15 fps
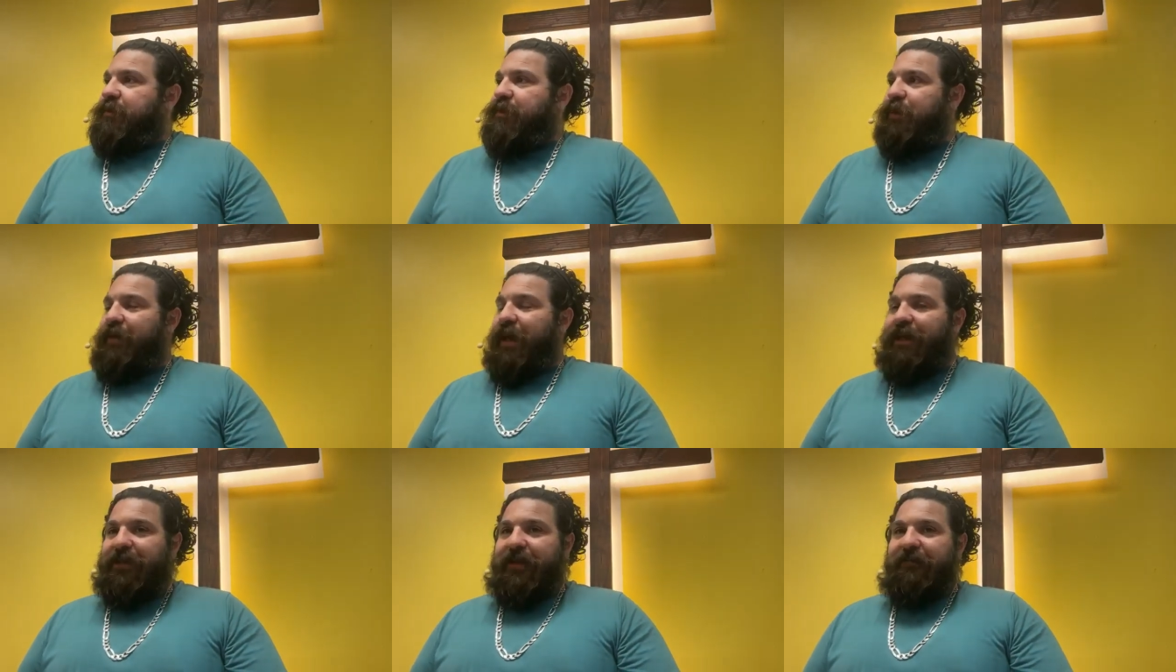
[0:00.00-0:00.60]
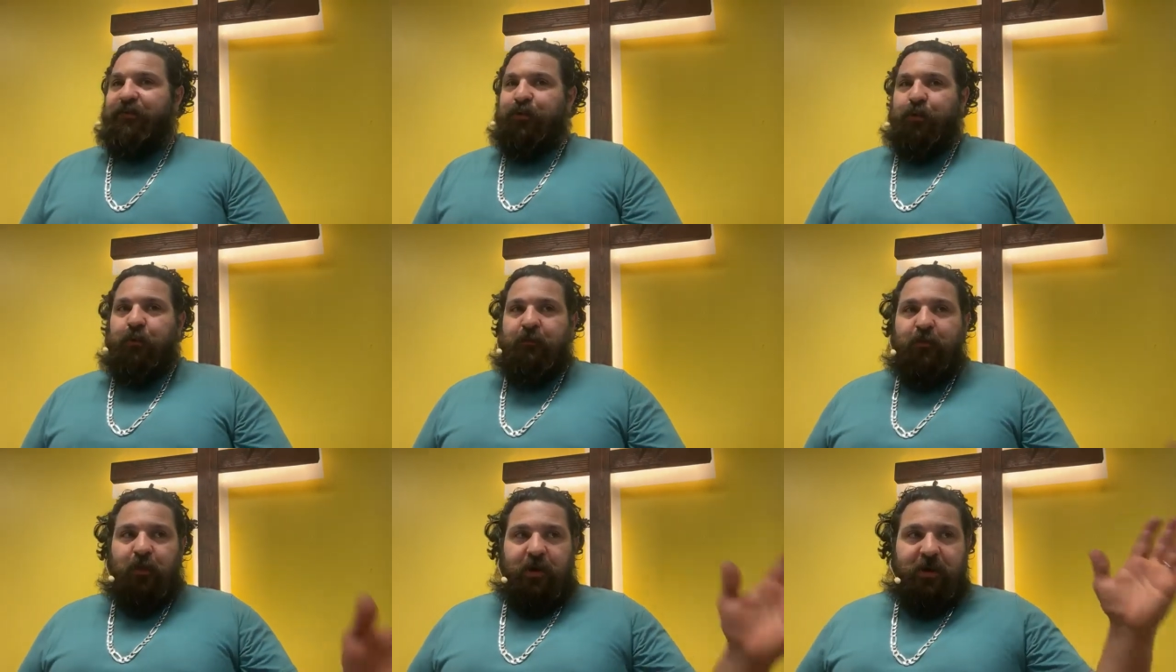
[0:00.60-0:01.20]
So that leaves
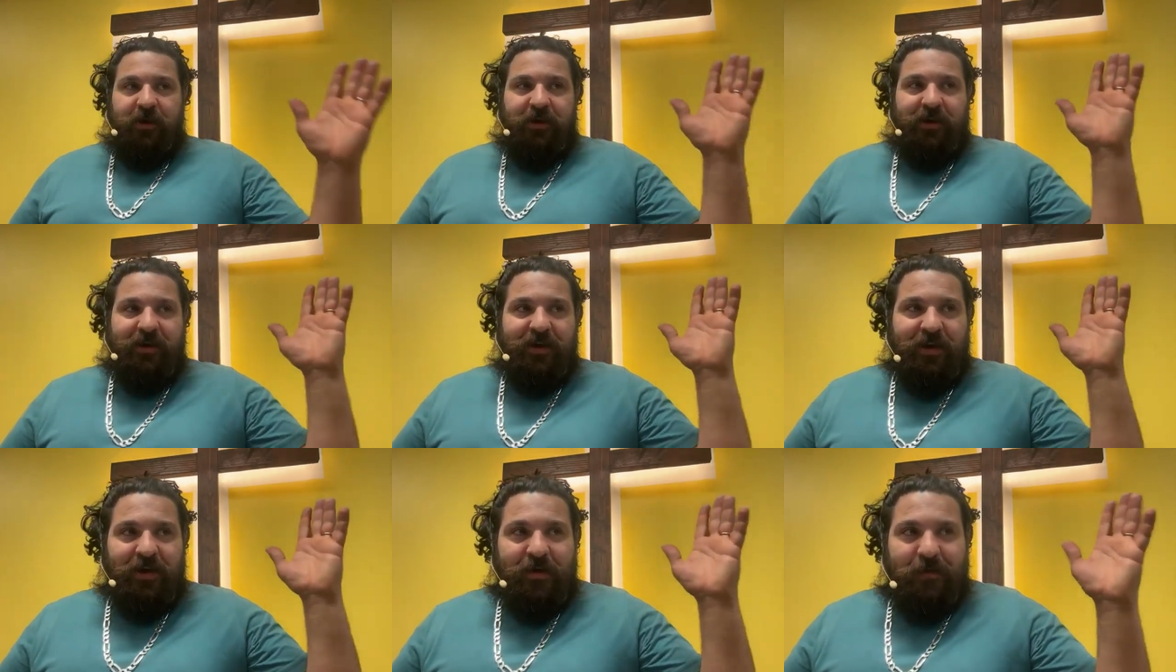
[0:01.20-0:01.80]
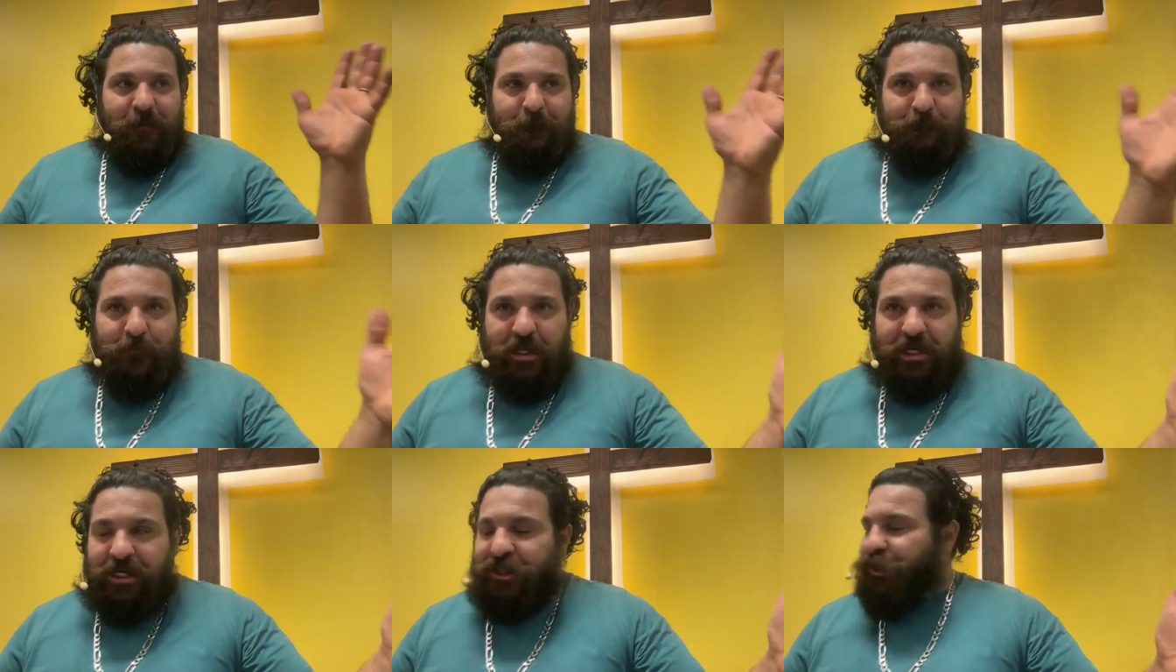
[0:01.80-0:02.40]
room for
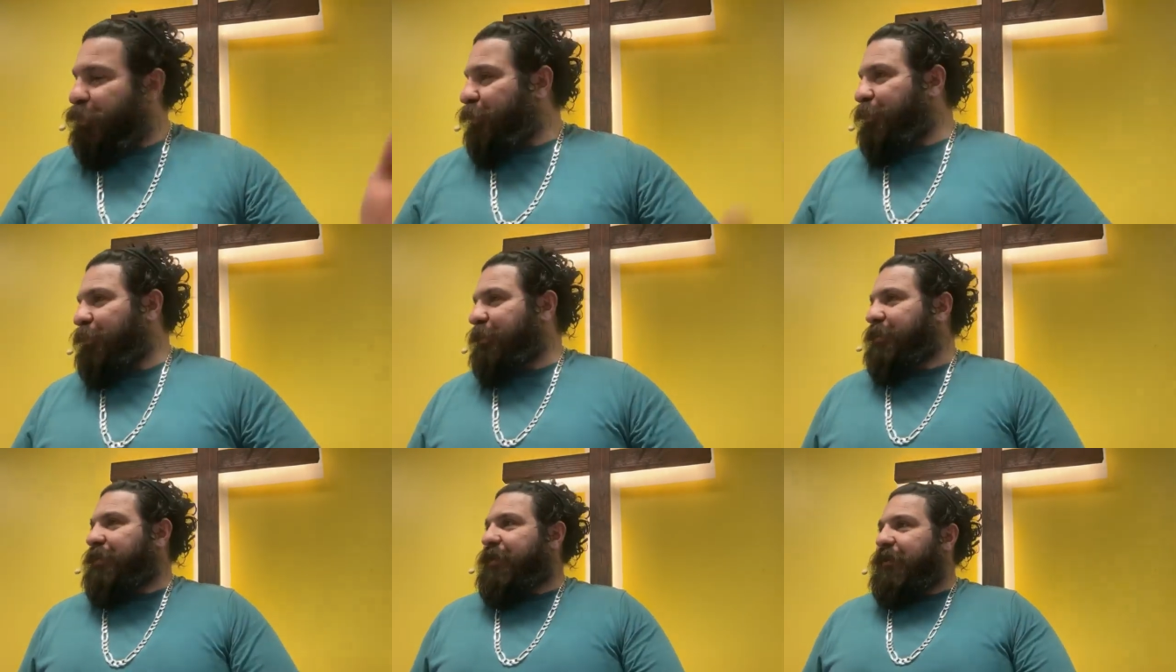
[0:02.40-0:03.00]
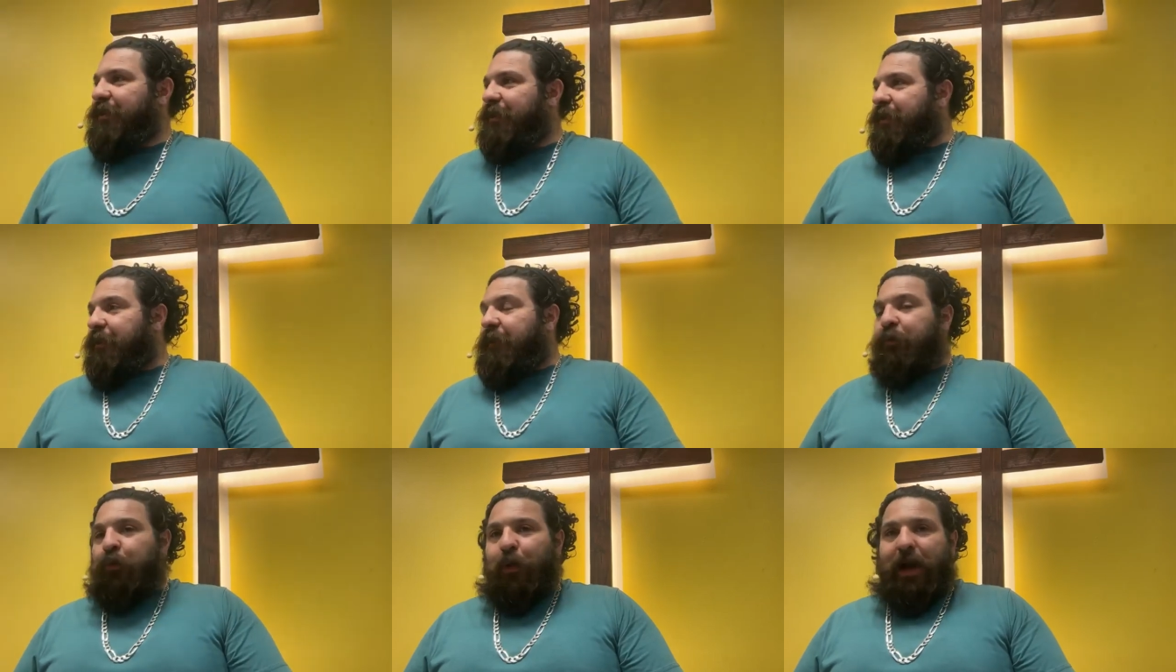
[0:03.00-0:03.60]
punctures.
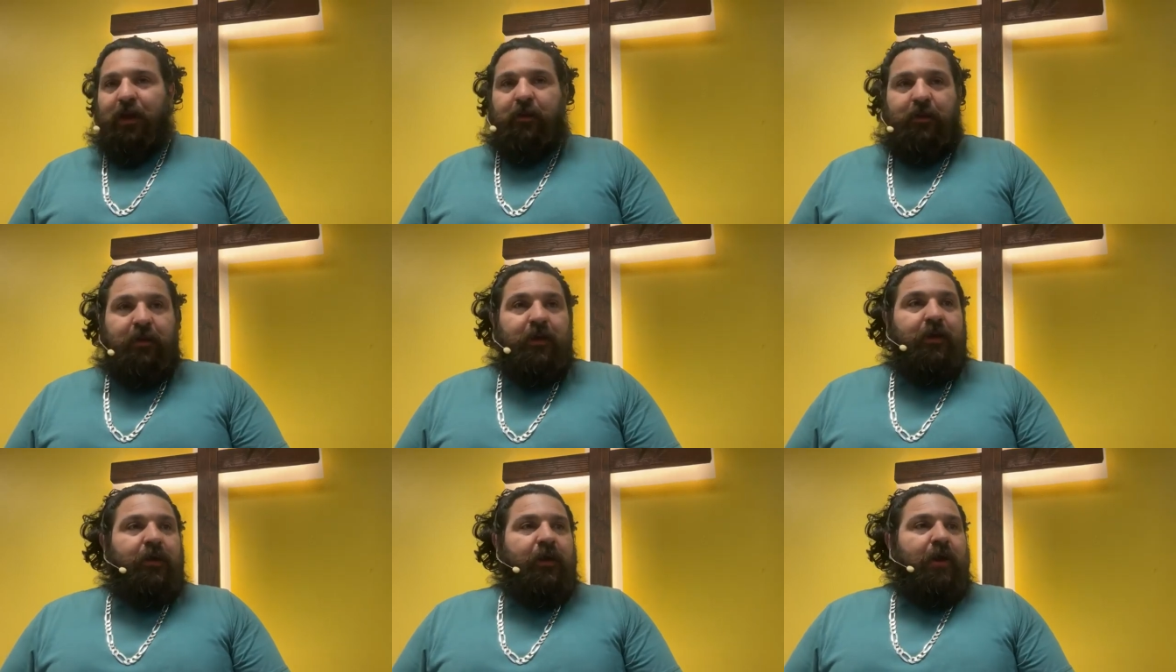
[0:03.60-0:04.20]
Well,